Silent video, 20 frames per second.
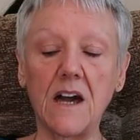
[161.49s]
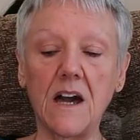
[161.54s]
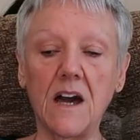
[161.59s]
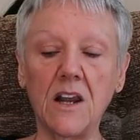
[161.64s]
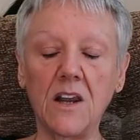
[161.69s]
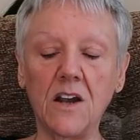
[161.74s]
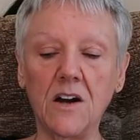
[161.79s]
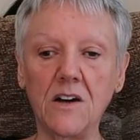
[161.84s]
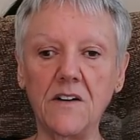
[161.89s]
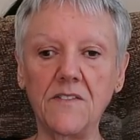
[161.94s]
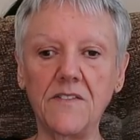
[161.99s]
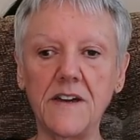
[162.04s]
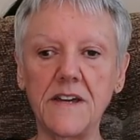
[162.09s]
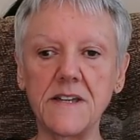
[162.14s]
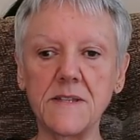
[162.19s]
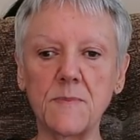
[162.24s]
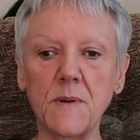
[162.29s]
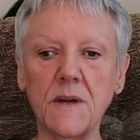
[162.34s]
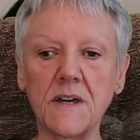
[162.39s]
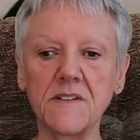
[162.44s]
A lot of it
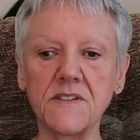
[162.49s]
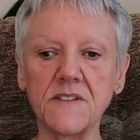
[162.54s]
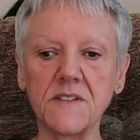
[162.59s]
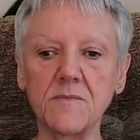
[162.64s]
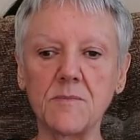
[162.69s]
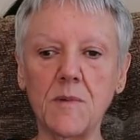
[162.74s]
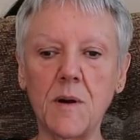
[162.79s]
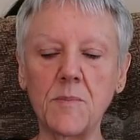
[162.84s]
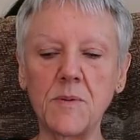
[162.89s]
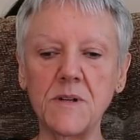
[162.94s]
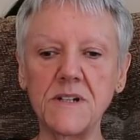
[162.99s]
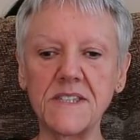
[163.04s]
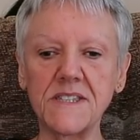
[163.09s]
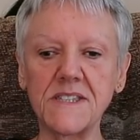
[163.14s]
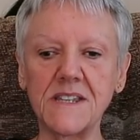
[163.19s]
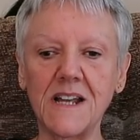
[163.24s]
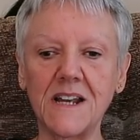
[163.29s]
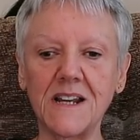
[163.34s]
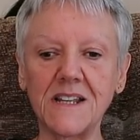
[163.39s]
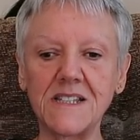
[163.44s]
is because of my
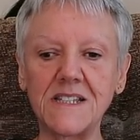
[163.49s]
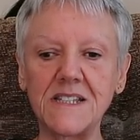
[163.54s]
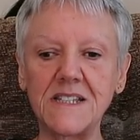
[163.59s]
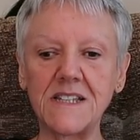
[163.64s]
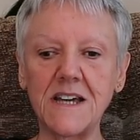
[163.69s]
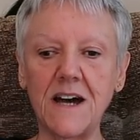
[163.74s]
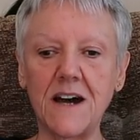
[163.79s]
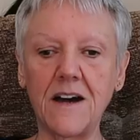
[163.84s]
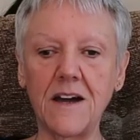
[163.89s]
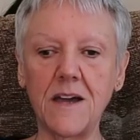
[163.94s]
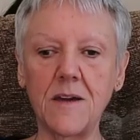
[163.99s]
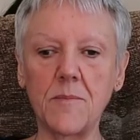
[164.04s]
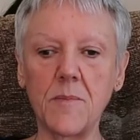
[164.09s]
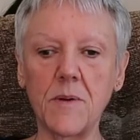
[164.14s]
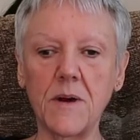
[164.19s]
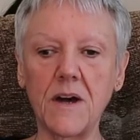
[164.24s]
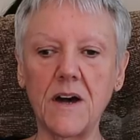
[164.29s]
personality type.